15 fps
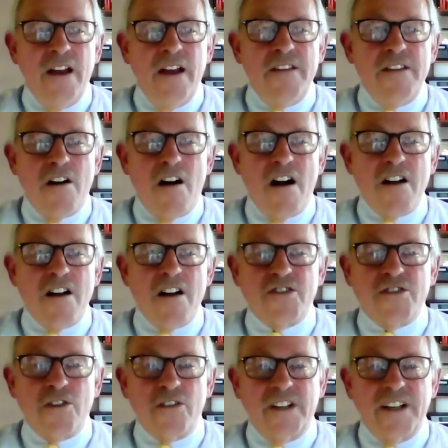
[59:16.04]
There are
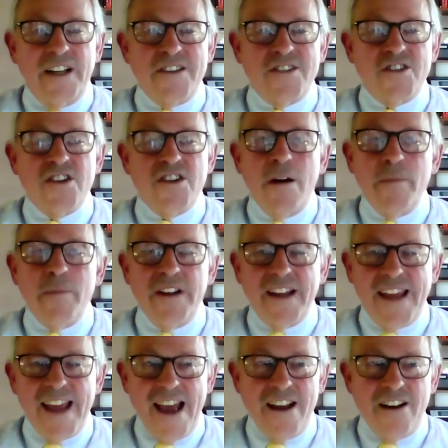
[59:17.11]
certainly some
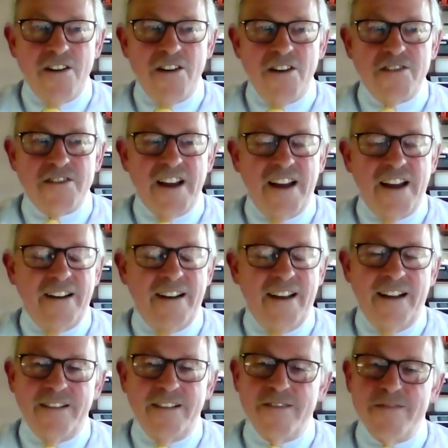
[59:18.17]
indicators, and,
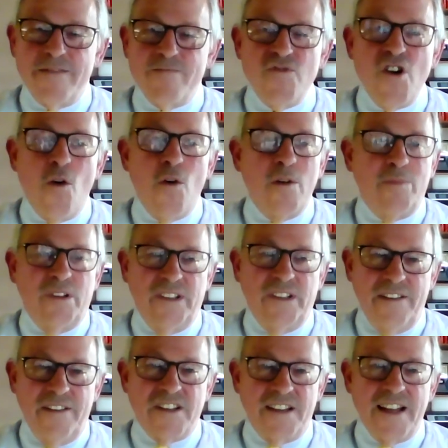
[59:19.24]
and no one
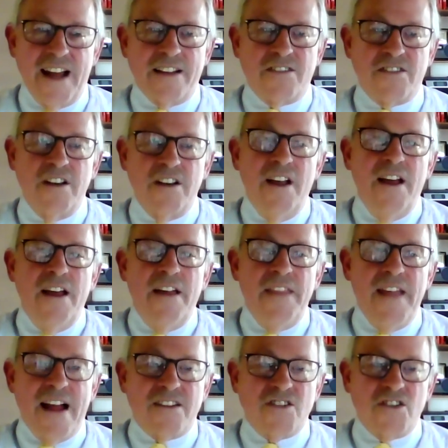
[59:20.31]
believes that that's,
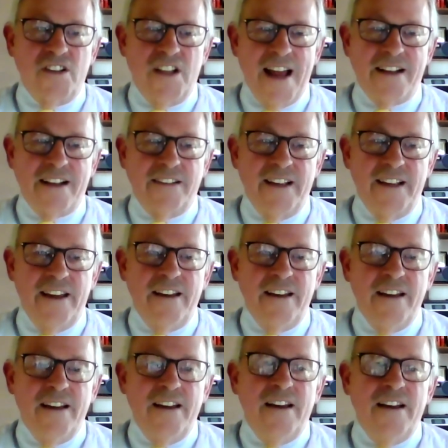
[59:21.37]
that's likely
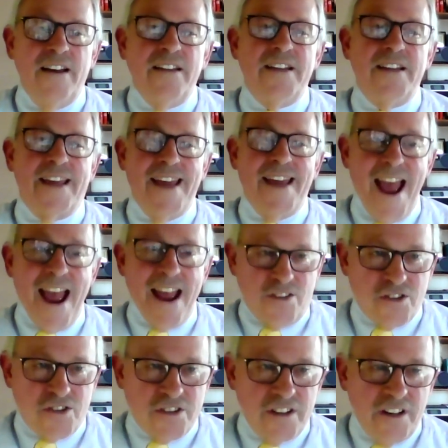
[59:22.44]
the
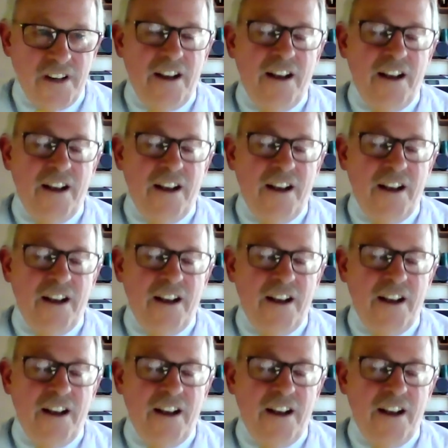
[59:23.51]
case.